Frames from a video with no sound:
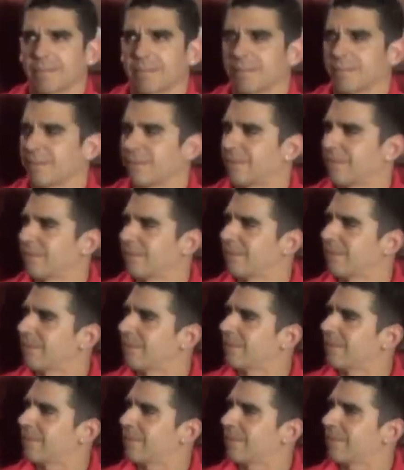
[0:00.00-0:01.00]

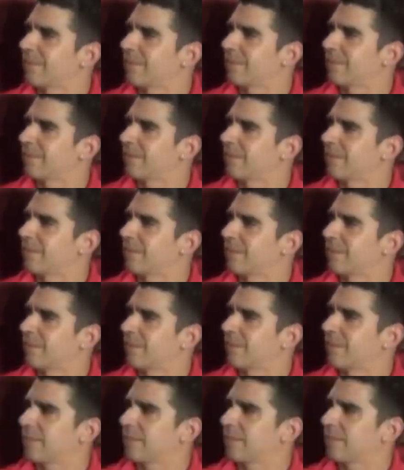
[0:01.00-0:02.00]

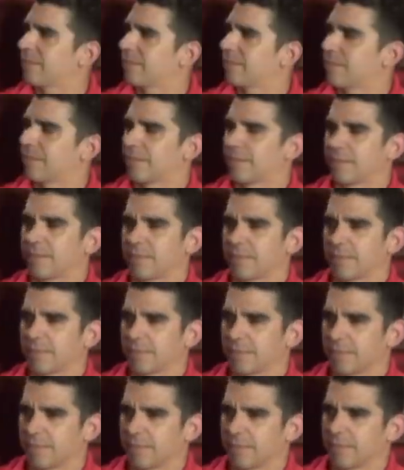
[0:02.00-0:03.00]

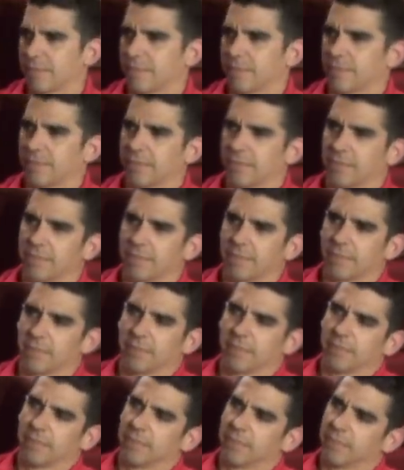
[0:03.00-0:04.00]

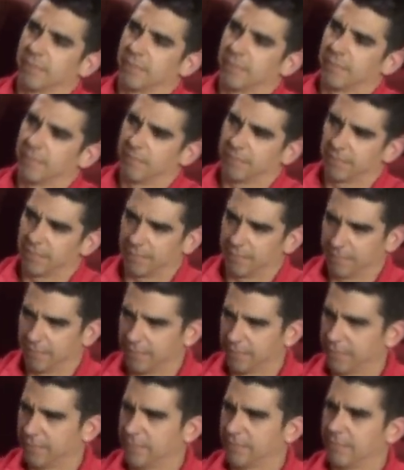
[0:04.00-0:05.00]

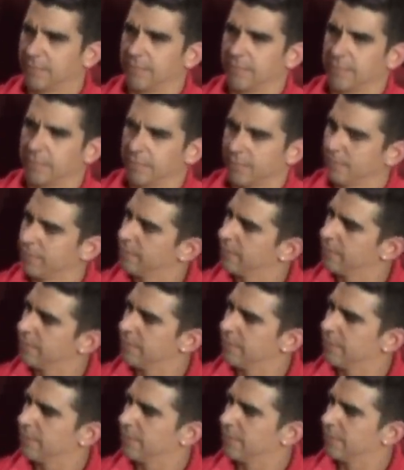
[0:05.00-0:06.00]

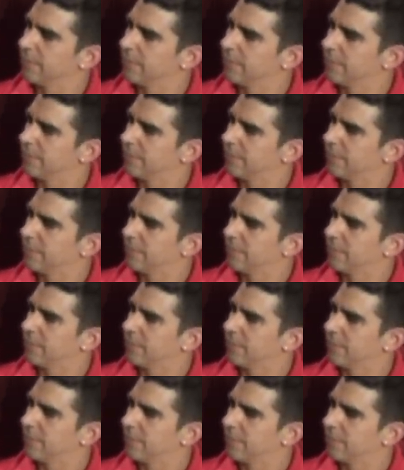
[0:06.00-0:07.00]

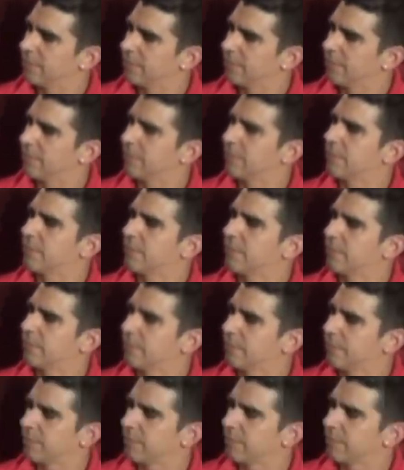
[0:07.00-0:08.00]
This person isn't speaking.